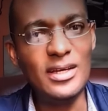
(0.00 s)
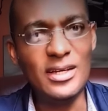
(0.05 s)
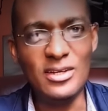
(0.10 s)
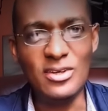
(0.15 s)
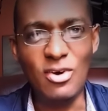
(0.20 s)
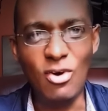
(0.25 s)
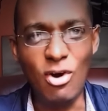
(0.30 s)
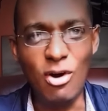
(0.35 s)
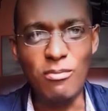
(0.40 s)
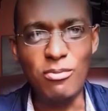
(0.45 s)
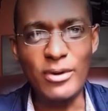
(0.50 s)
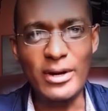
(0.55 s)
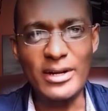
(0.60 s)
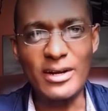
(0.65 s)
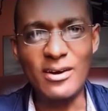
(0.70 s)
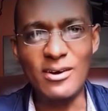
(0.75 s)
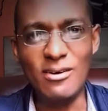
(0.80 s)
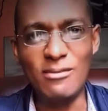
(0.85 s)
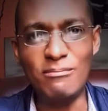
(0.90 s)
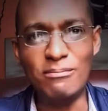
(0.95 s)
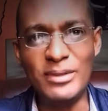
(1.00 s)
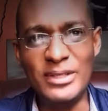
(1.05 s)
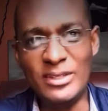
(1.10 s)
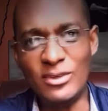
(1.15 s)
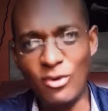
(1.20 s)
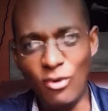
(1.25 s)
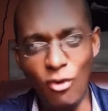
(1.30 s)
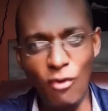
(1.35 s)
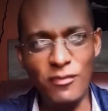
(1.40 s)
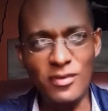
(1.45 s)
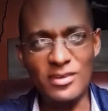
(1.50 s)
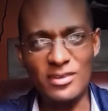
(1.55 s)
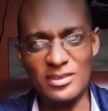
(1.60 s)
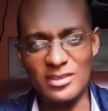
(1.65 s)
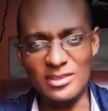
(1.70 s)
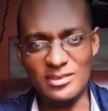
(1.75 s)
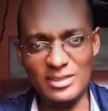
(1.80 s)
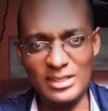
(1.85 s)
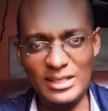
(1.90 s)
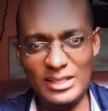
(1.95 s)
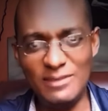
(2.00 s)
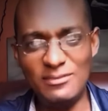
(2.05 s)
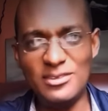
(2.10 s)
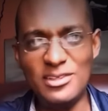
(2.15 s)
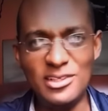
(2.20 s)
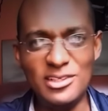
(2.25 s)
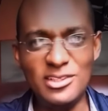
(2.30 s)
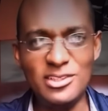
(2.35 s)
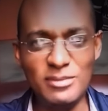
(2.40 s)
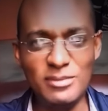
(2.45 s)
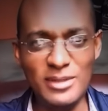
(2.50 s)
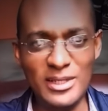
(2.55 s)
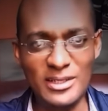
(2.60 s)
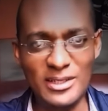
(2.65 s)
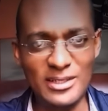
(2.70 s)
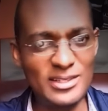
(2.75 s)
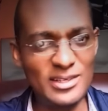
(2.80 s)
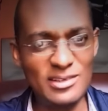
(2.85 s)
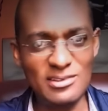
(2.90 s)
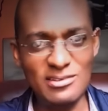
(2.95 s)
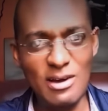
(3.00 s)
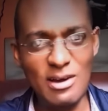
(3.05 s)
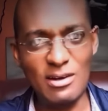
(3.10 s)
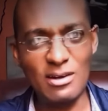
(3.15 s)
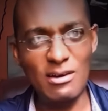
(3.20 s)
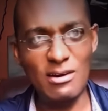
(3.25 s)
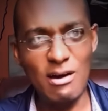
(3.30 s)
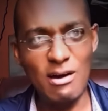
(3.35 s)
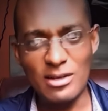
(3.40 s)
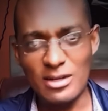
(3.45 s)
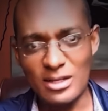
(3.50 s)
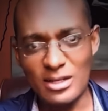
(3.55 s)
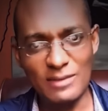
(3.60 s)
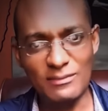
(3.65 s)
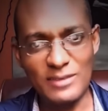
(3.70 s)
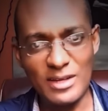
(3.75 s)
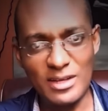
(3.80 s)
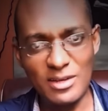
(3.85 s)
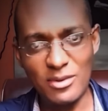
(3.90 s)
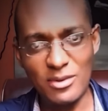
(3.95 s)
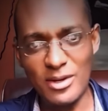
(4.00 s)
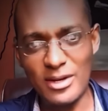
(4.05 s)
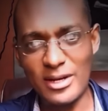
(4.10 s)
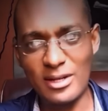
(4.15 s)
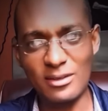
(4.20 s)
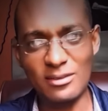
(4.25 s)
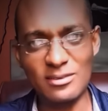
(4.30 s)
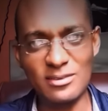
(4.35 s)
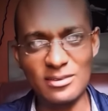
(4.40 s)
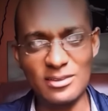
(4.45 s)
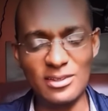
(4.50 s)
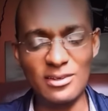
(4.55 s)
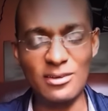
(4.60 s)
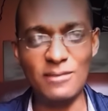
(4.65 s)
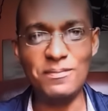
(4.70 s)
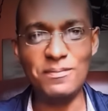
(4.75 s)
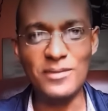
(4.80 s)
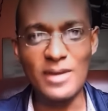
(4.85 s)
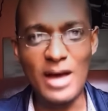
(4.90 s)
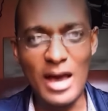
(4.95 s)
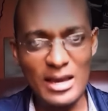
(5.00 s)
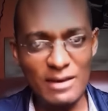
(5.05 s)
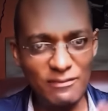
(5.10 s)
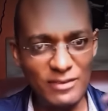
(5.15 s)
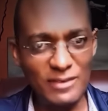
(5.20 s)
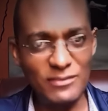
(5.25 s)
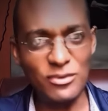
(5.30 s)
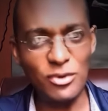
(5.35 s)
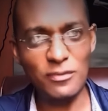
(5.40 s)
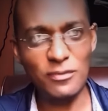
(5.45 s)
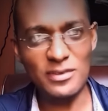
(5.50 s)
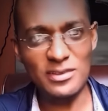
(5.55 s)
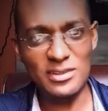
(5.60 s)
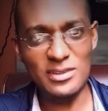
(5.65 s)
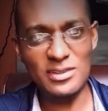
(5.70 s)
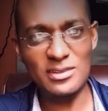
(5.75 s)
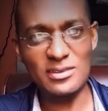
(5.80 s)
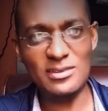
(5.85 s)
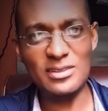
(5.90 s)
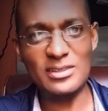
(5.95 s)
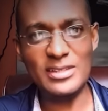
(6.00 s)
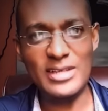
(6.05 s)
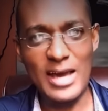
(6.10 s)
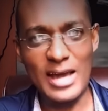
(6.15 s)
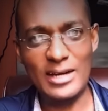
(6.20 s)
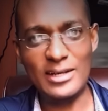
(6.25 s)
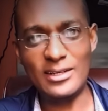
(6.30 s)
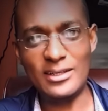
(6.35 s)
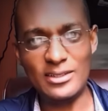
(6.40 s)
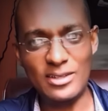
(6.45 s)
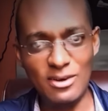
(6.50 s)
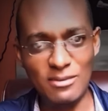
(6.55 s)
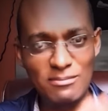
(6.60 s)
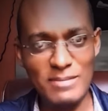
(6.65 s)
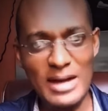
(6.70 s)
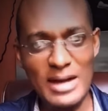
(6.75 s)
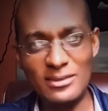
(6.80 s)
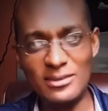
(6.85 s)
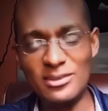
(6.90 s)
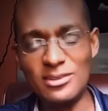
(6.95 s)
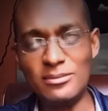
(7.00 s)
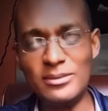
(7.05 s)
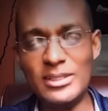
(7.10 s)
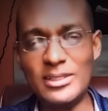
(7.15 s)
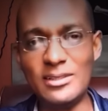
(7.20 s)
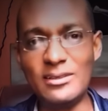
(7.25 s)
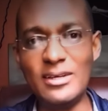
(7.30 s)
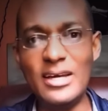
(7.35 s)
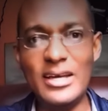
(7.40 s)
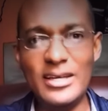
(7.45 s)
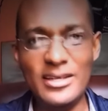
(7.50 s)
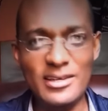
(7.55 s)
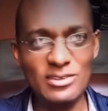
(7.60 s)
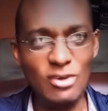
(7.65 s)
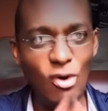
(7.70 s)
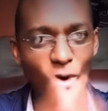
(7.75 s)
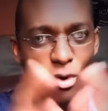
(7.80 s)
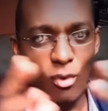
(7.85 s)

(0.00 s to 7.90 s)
incorporate a company overseas? He lives here in Jamaica. He has not gone and lived anywhere else. You know, I have lived overseas in Canada and come back to Jamaica. He has